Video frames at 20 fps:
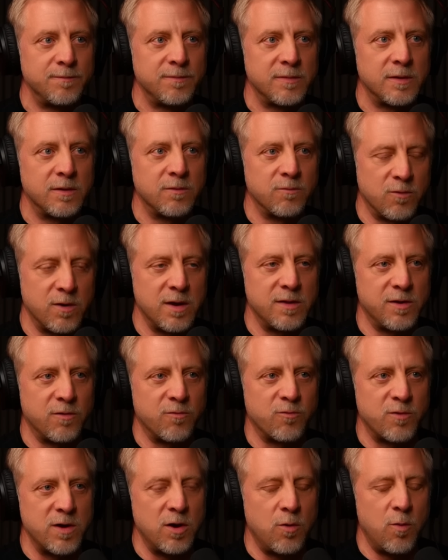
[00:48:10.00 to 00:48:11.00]
the
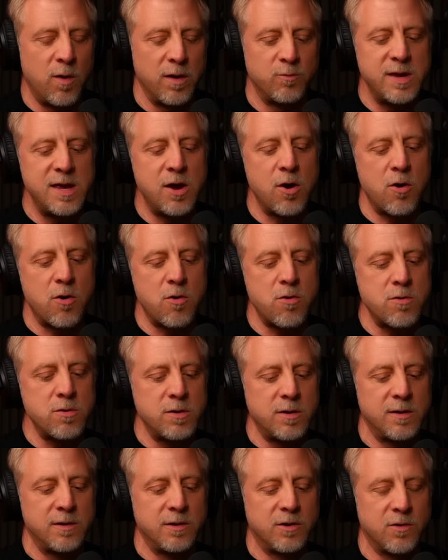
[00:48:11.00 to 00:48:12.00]
real one. We
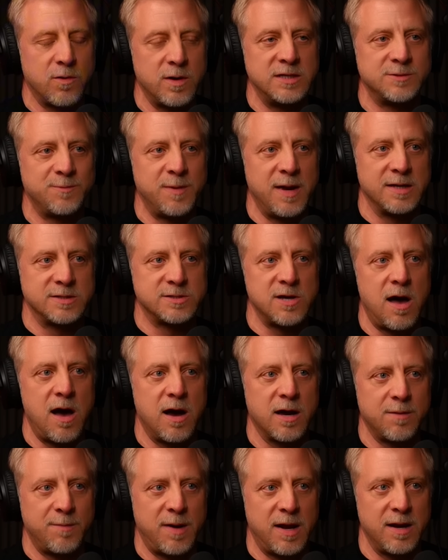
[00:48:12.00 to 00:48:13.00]
heard Greenspan
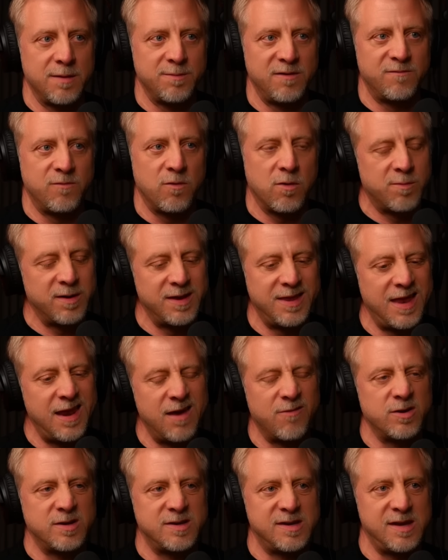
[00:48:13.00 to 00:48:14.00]
talk about it before, but they
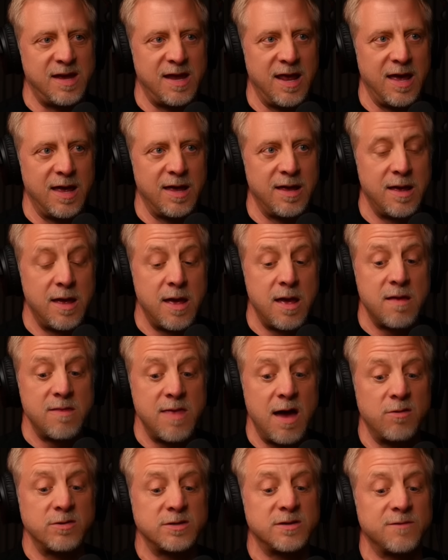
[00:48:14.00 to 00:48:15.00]
never did it.
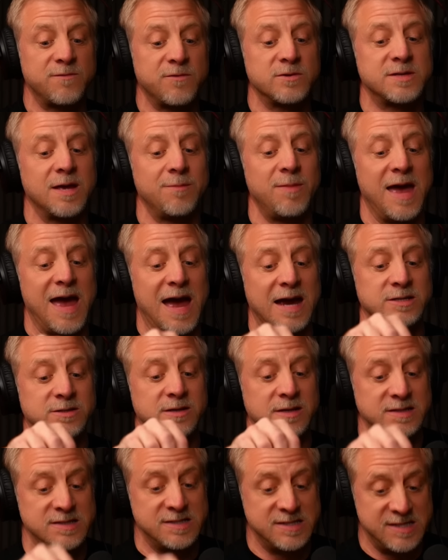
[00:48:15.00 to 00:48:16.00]
That was the first time they
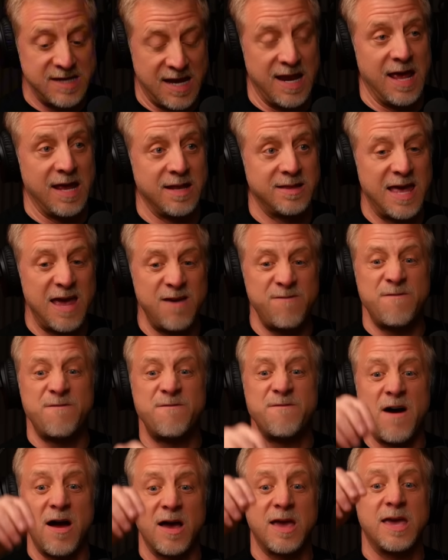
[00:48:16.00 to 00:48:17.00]
actually did it. They
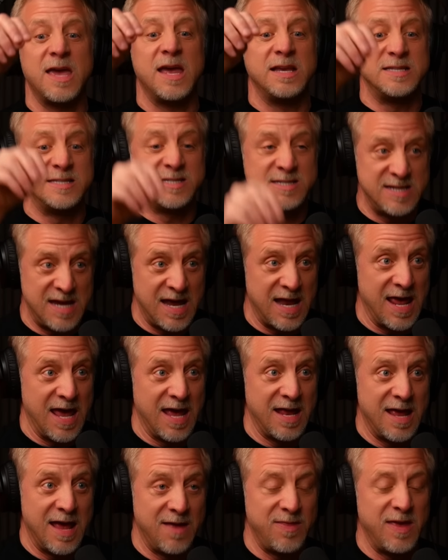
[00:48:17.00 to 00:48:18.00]
fucking did
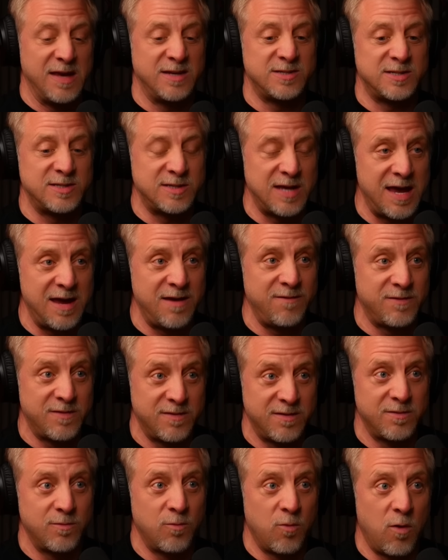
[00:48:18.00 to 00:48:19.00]
it, and they saved
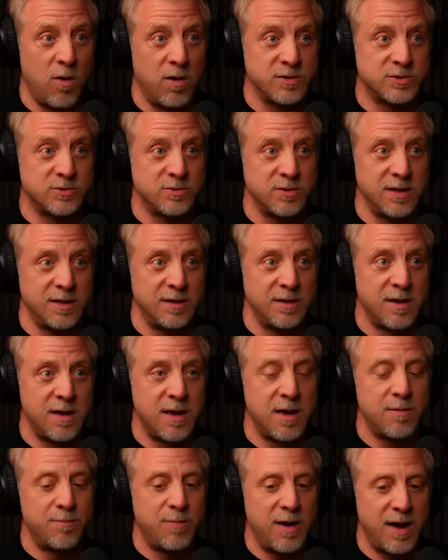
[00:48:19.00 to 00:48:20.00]
Wall Street
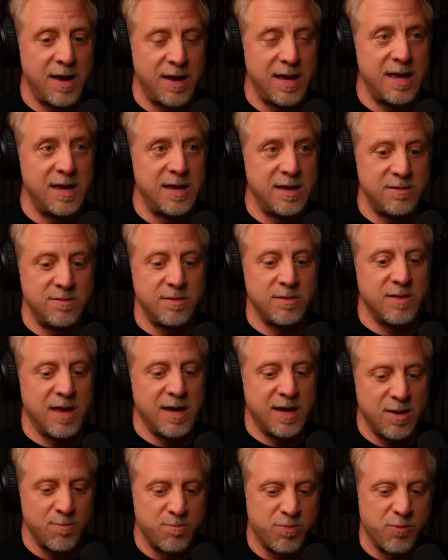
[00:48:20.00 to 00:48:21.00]
by
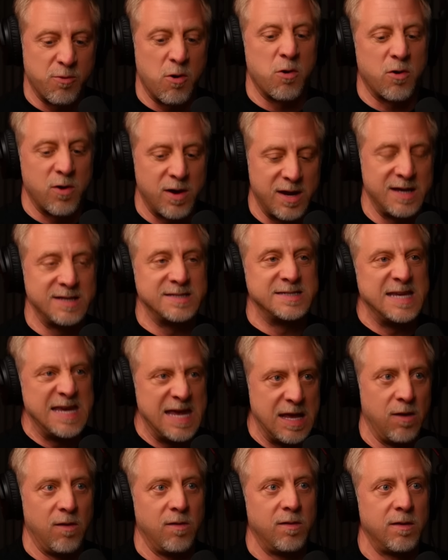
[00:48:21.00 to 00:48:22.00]
like brokering a
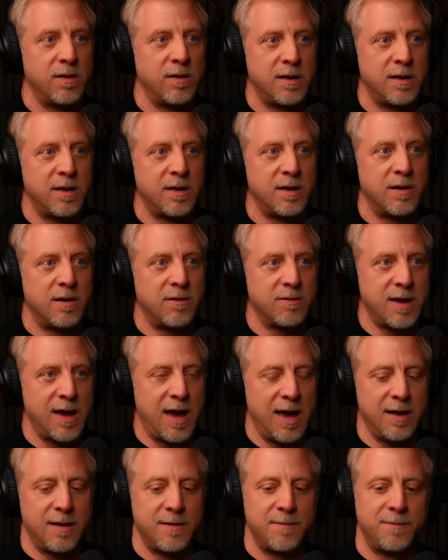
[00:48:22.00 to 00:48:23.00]
deal.
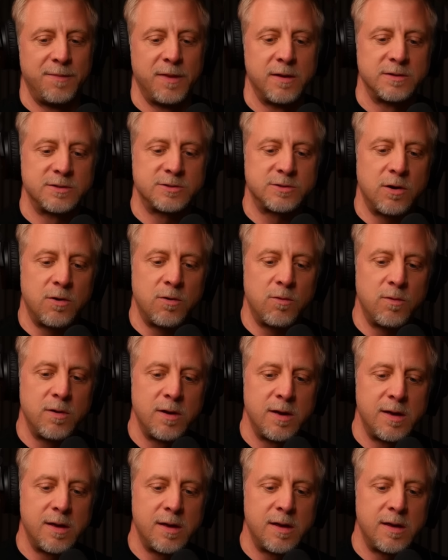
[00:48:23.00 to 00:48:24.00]
Okay, so
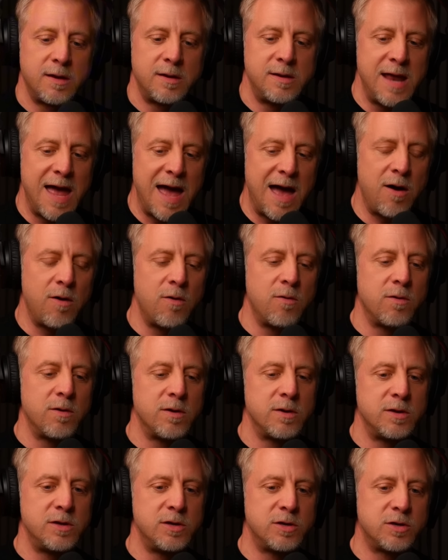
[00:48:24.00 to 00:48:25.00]
now
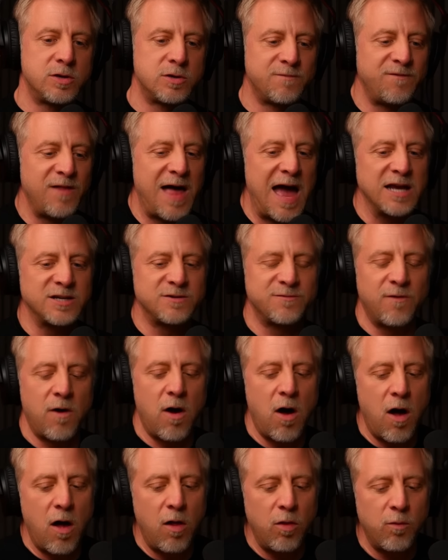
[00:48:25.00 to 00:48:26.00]
flash
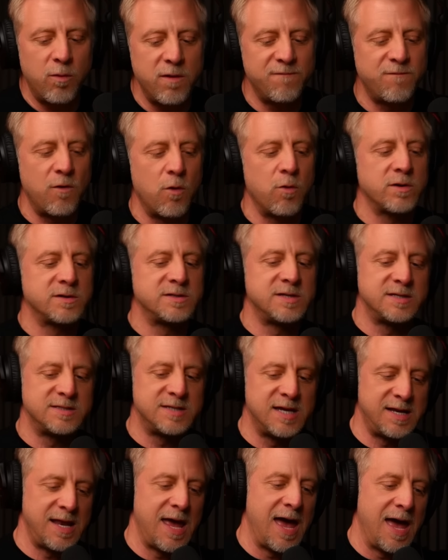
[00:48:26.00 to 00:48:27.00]
all the way forward to
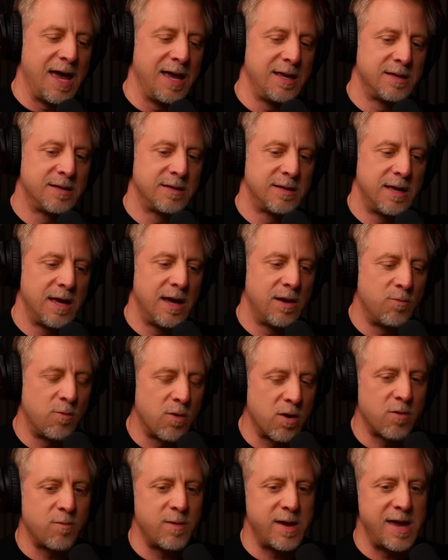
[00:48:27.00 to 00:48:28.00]
today, and
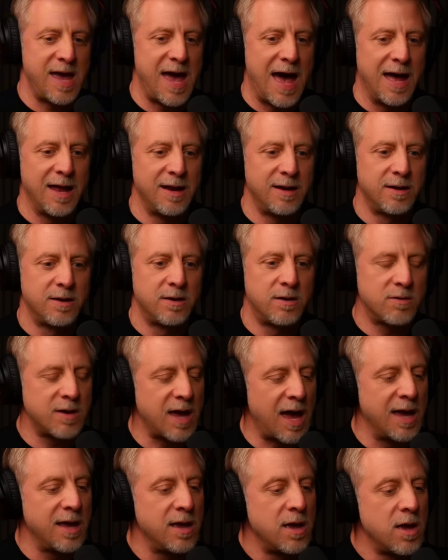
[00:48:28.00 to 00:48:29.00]
where are we at?
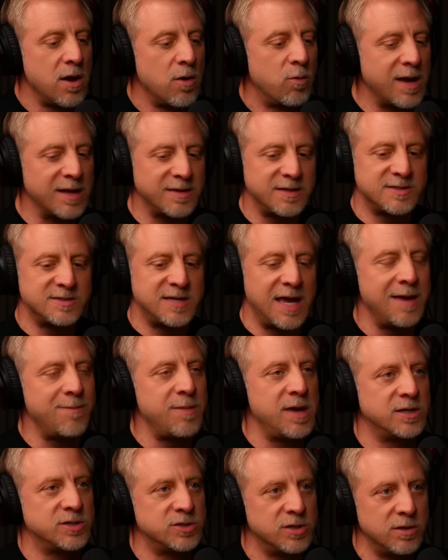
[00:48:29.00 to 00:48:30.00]
Okay, we got the same
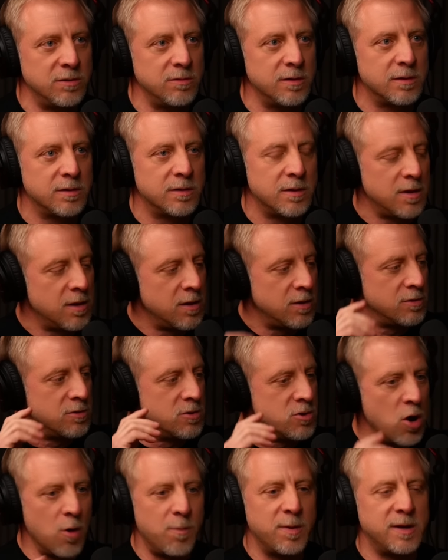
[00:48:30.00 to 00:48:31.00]
issue.
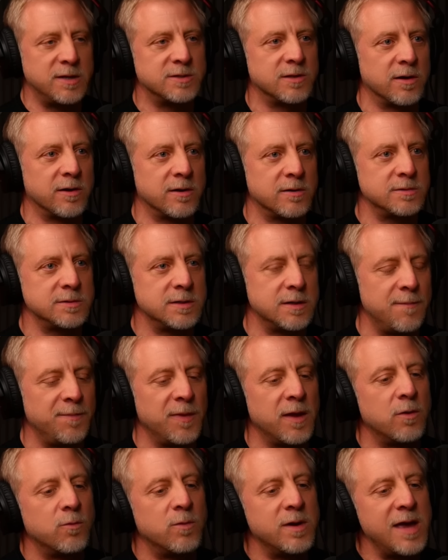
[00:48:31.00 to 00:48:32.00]
Nobody's learned.
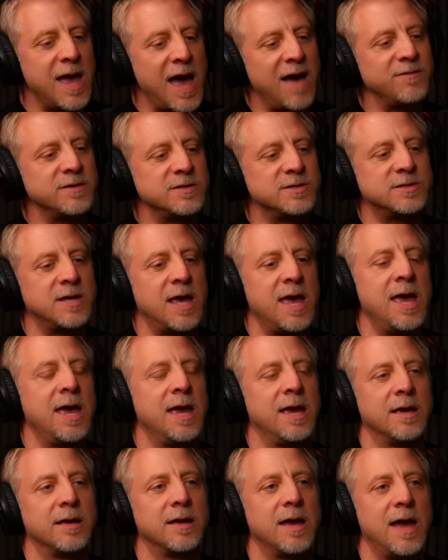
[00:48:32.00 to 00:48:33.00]
We have a
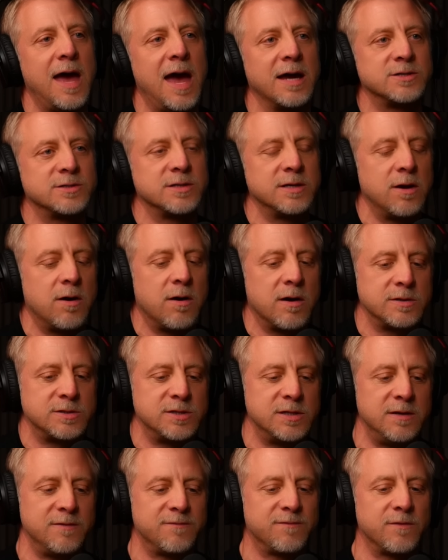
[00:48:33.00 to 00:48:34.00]
saying, actually,
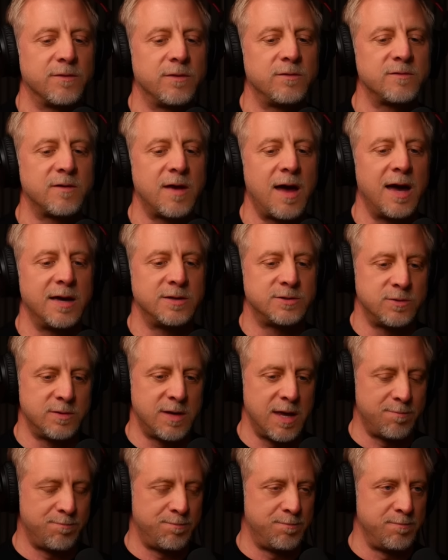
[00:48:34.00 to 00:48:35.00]
Archie, for those guys who
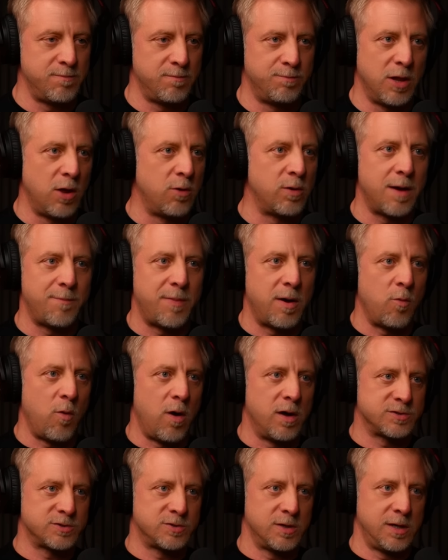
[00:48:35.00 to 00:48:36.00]
get blown up on
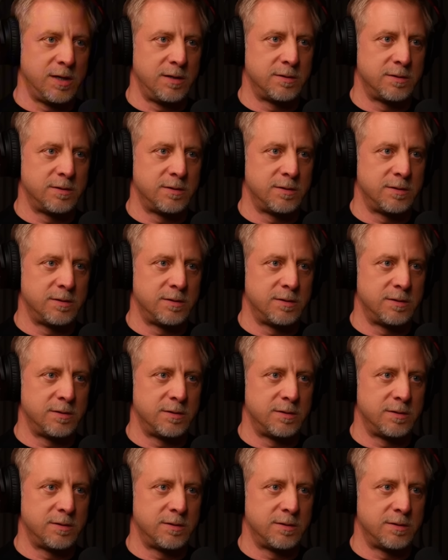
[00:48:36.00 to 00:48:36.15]
Wall Street